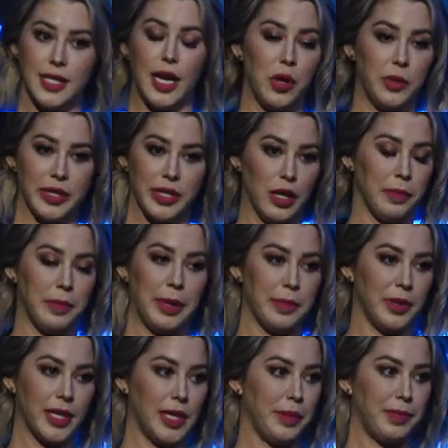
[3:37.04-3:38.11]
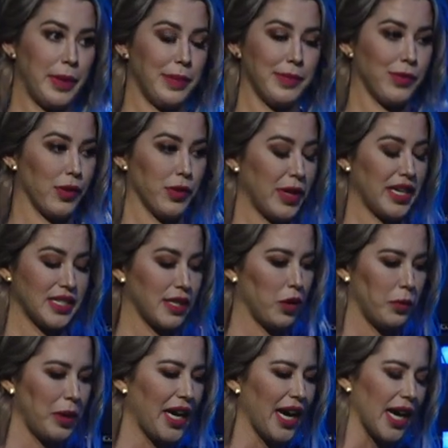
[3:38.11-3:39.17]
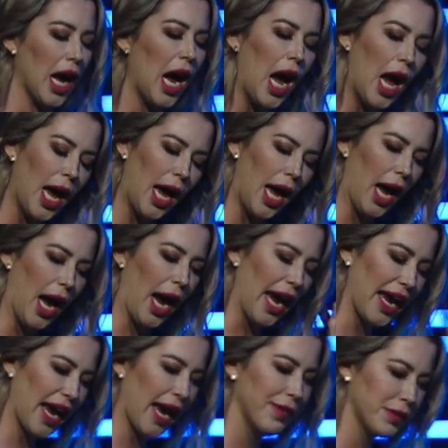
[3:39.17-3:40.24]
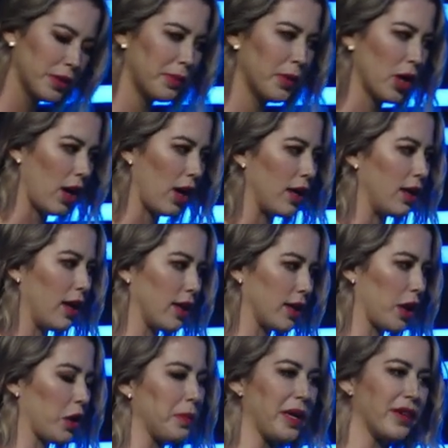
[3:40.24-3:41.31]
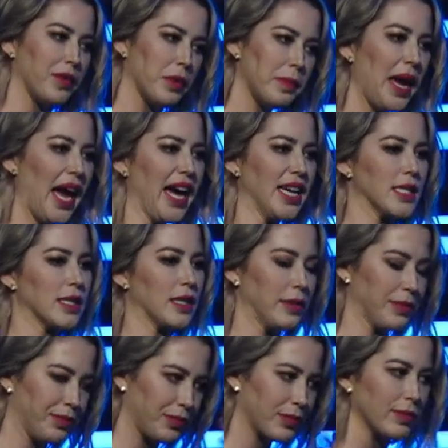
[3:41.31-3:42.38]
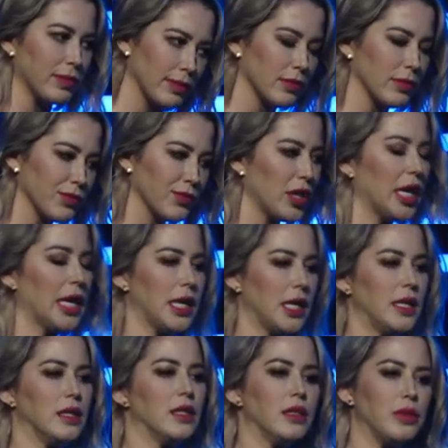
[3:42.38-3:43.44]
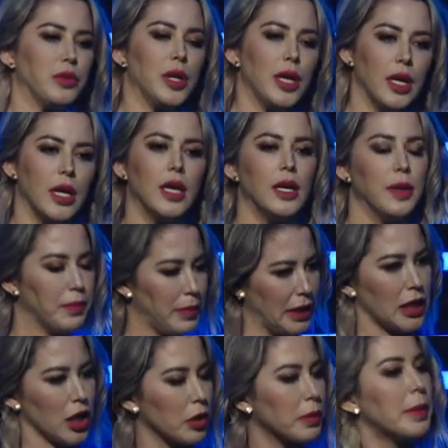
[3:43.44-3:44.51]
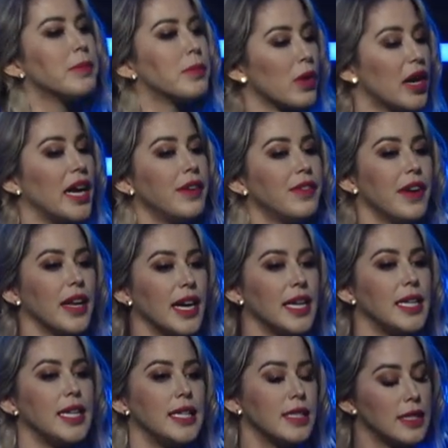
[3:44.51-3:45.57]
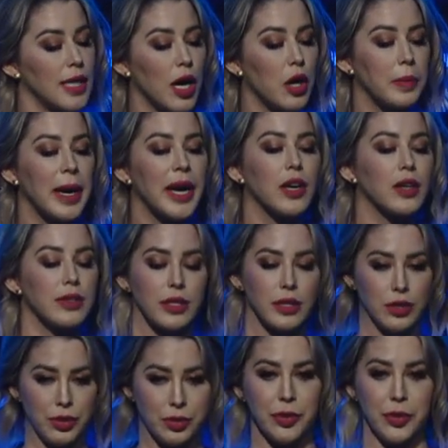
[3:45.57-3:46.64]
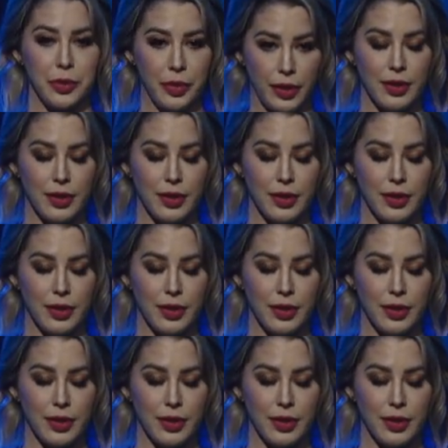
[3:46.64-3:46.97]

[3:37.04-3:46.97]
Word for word: as hell wasn't going to be able to keep it up for the rest of the weekend. I have to put on a little bit of a mask. And I need to be a little bit brave, and I need to tell my girls the truth.